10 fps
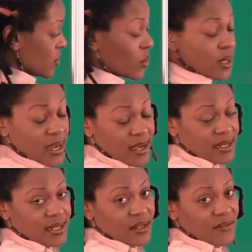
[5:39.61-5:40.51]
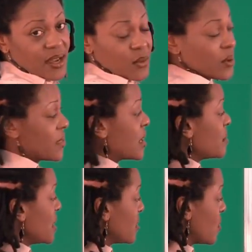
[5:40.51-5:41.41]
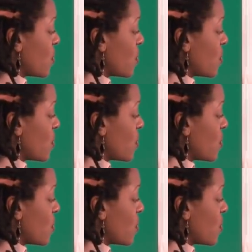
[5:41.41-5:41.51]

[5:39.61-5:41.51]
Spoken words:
and we're identifying where they meet,